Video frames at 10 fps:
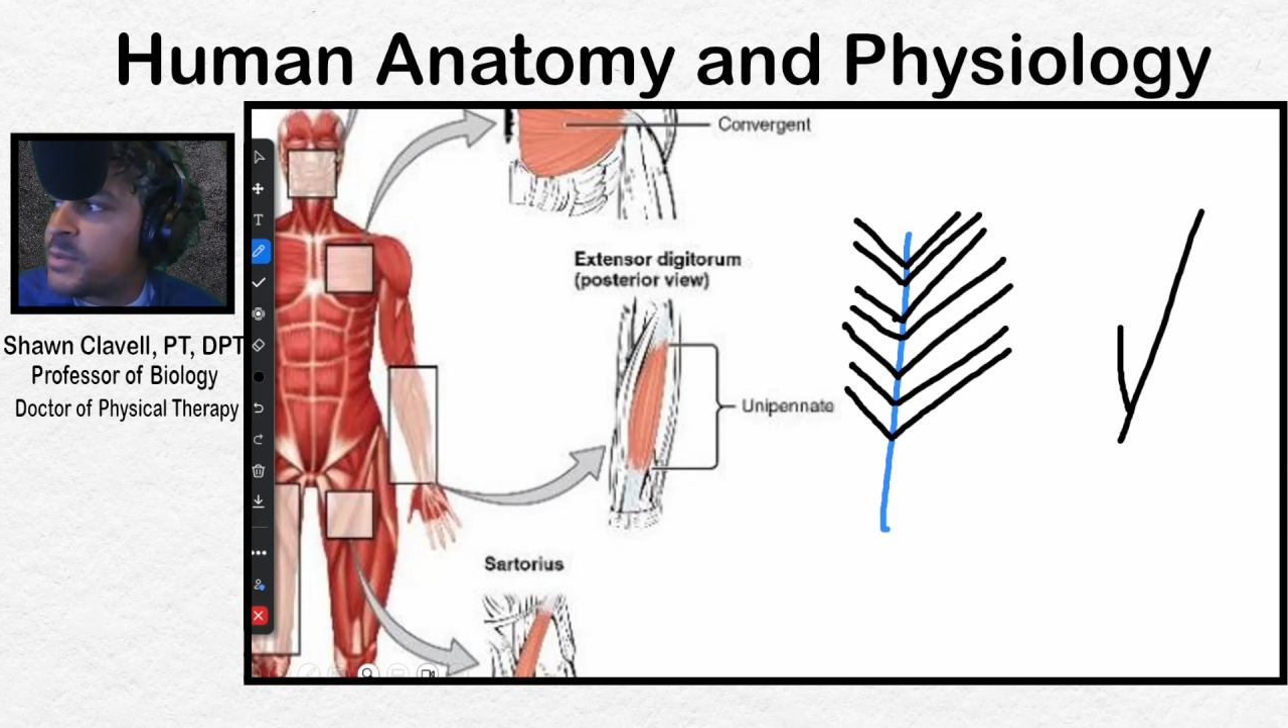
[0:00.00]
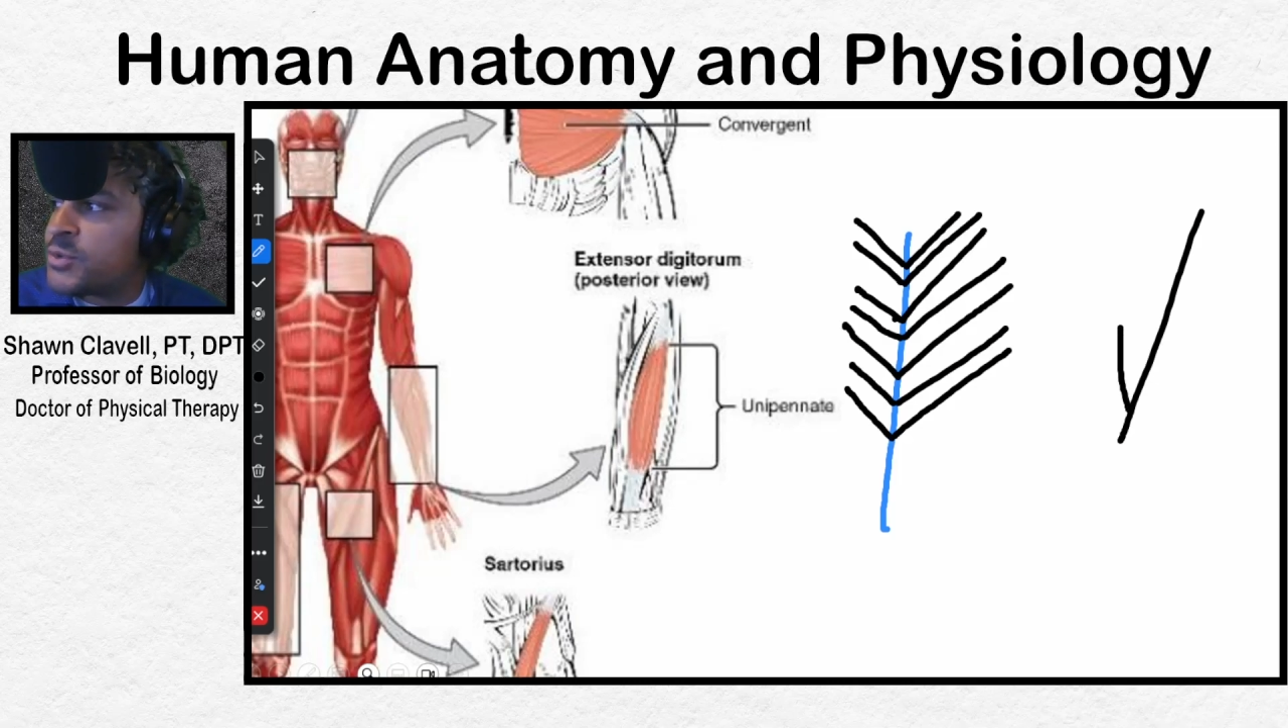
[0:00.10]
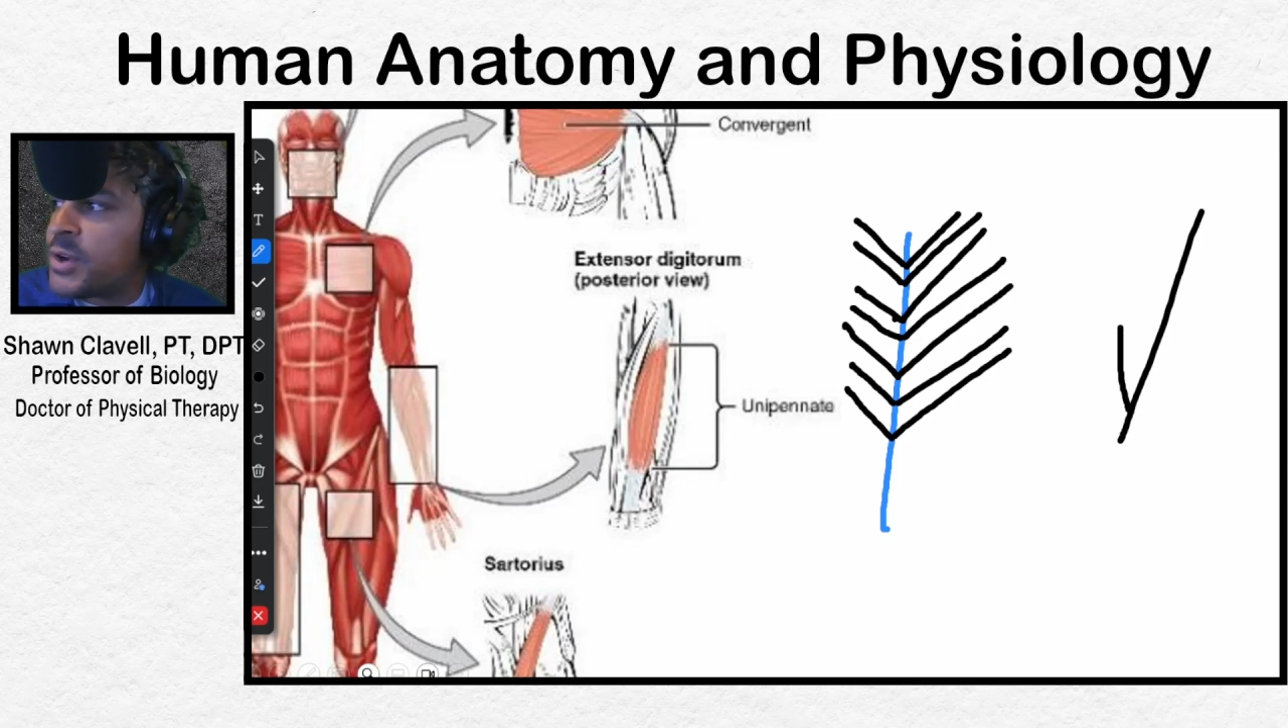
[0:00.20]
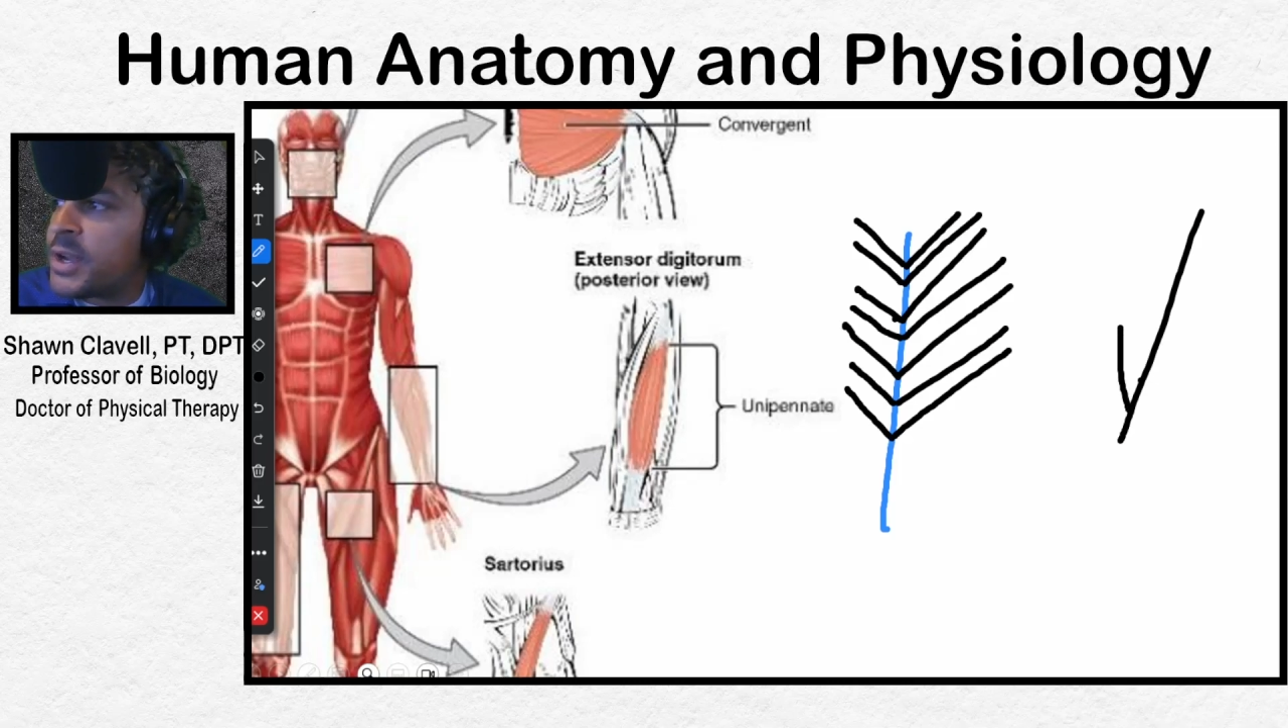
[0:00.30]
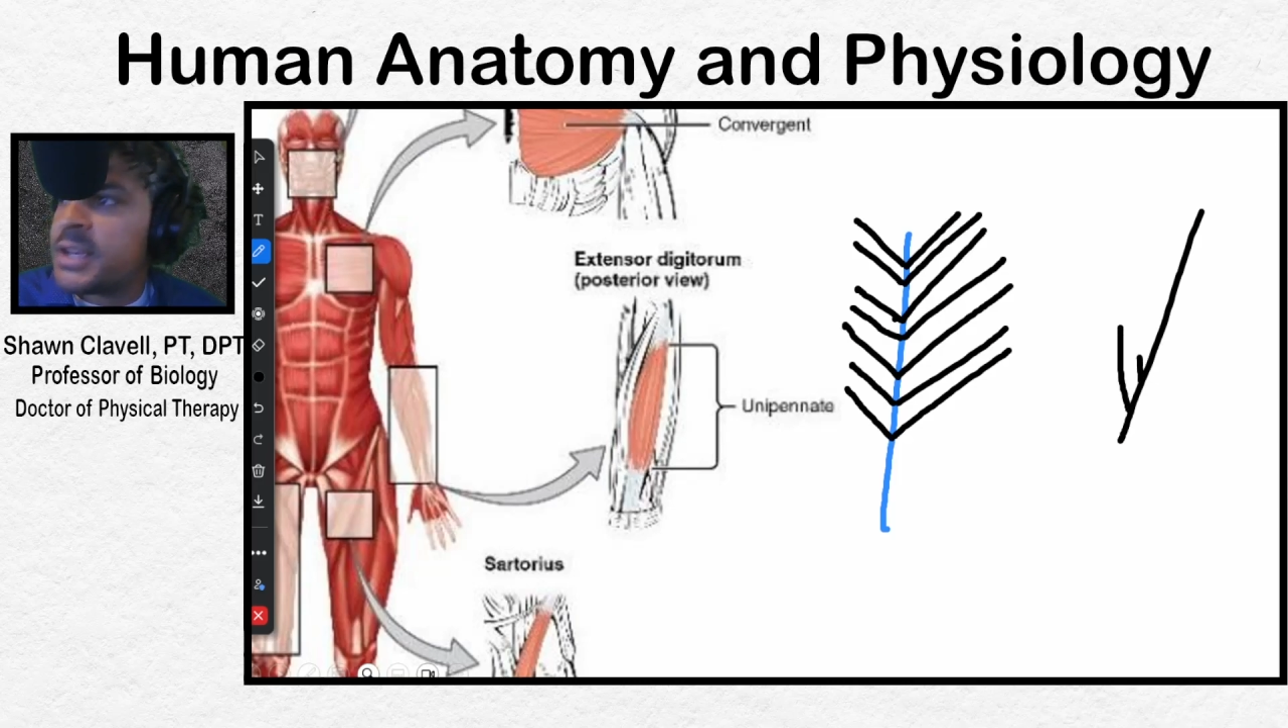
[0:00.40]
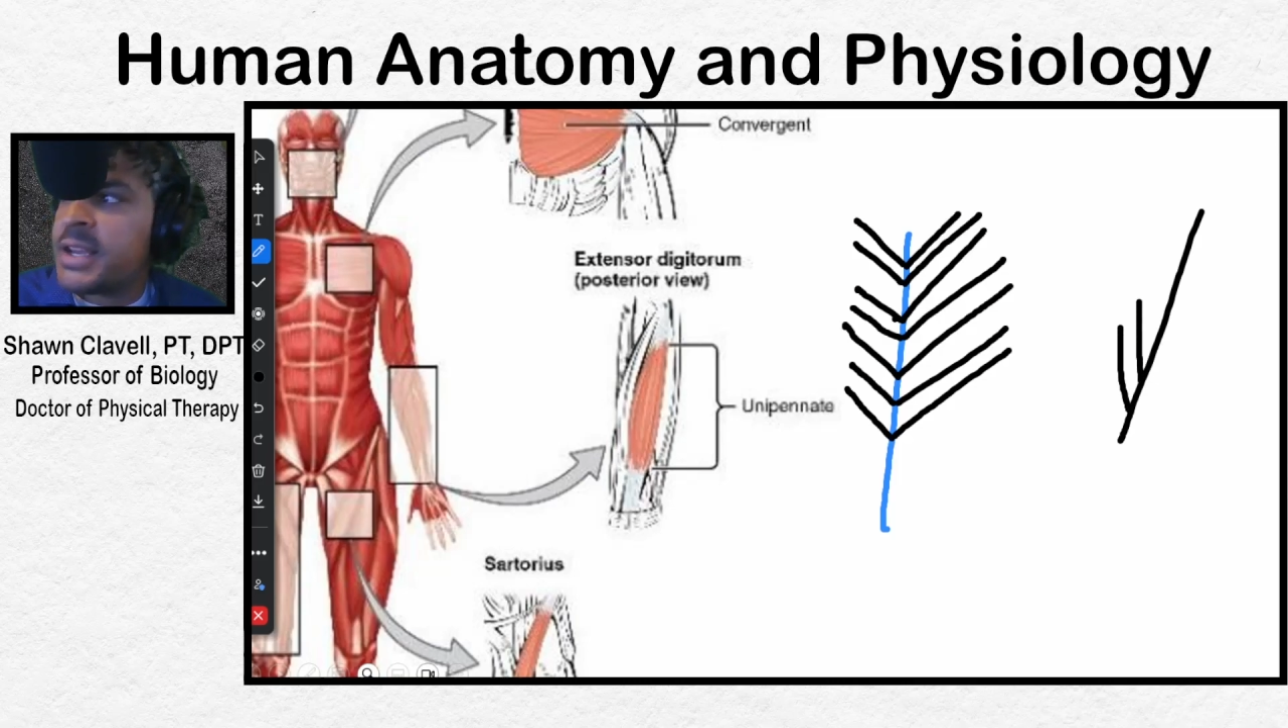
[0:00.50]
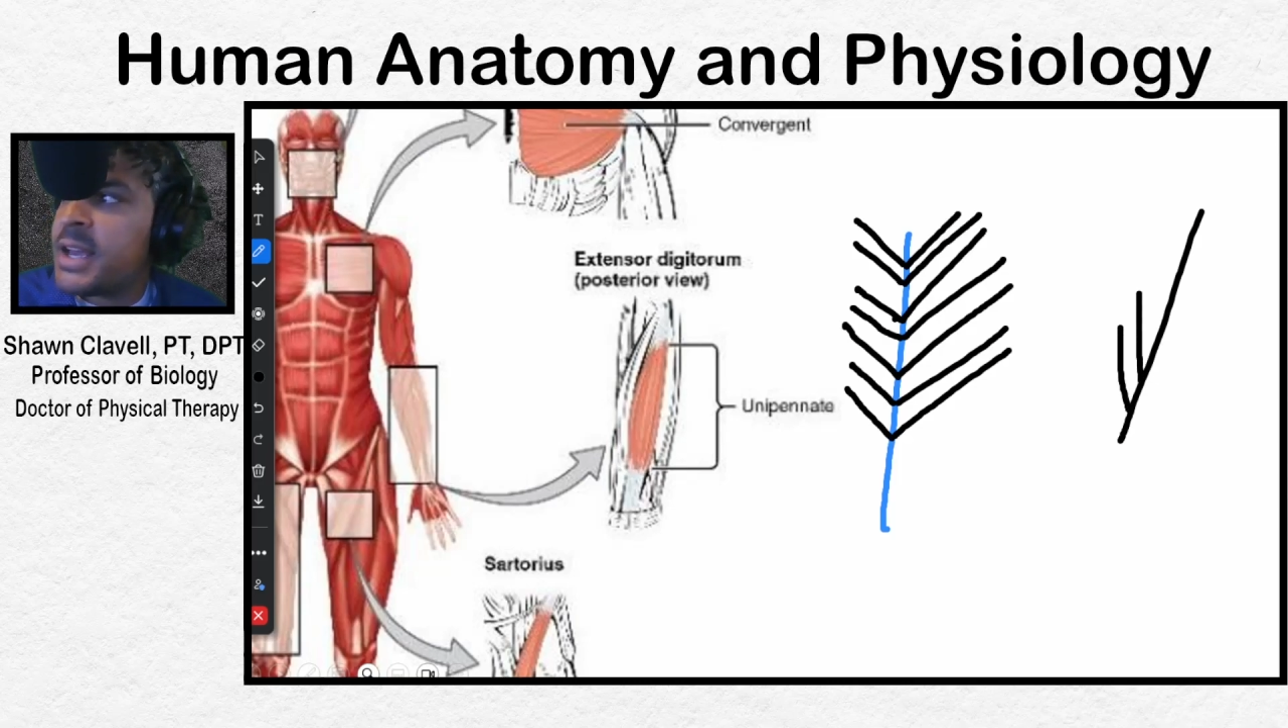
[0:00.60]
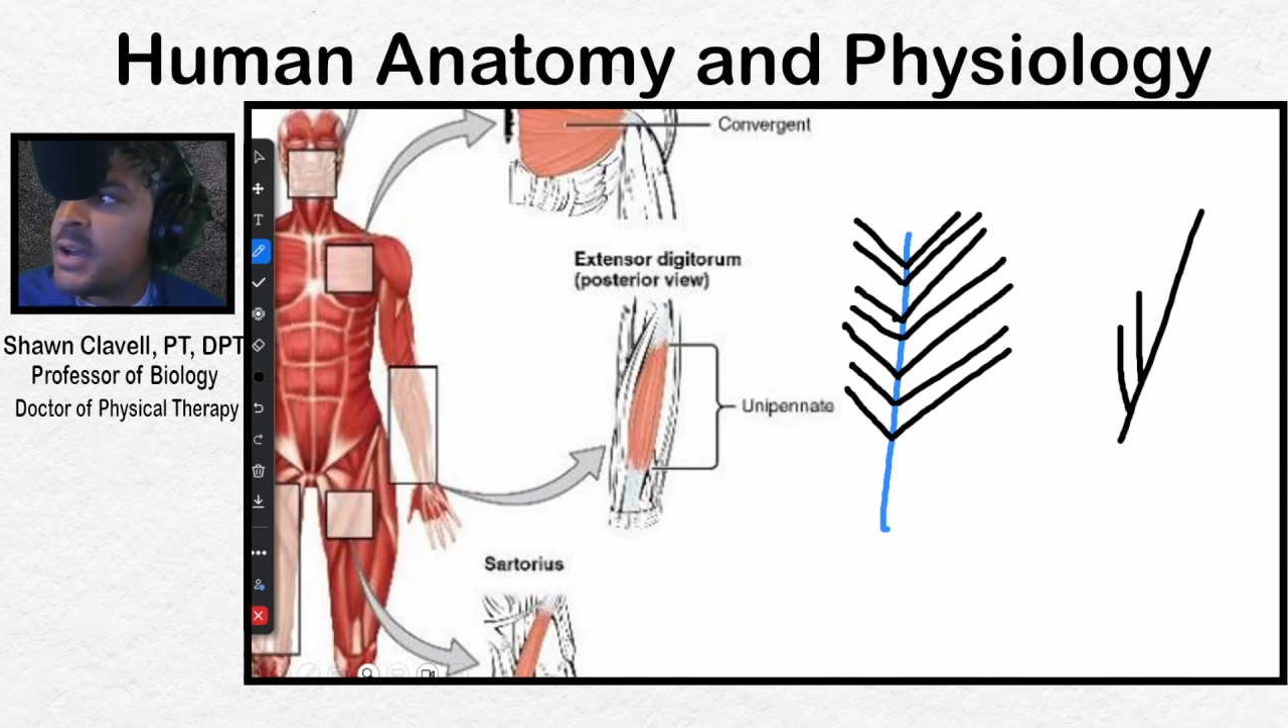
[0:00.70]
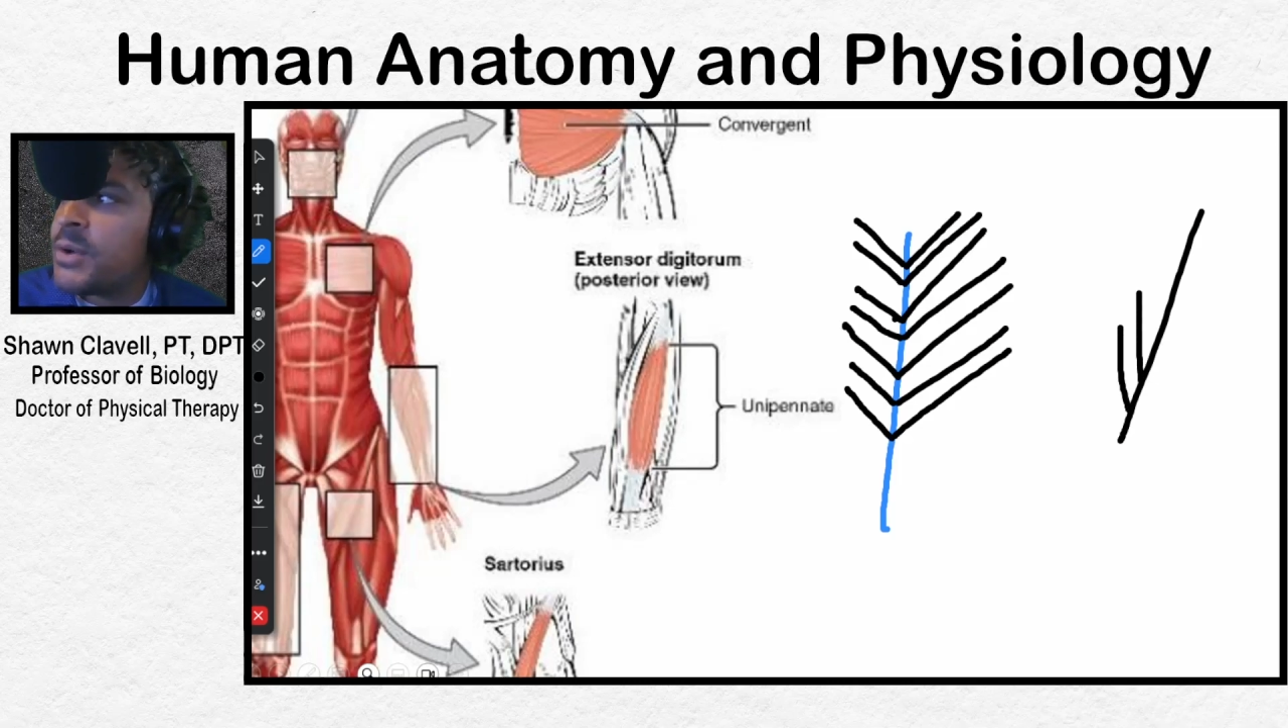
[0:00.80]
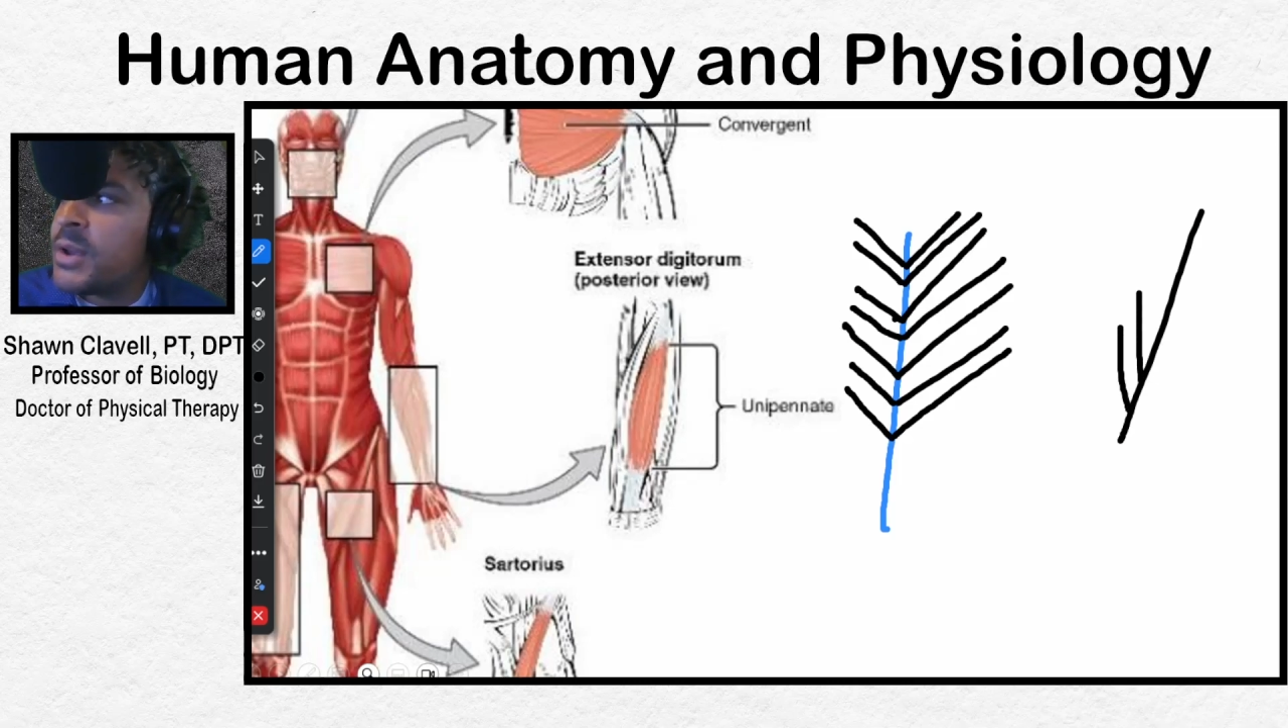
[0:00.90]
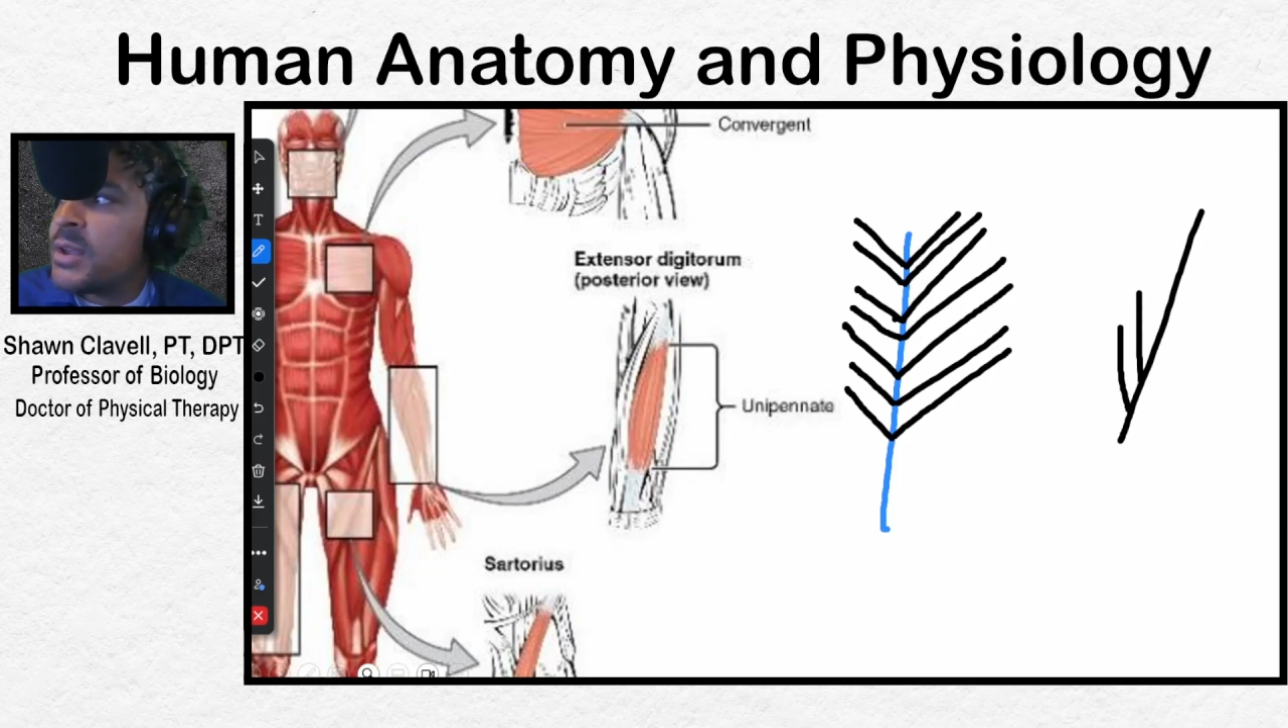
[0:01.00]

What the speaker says: drawing now.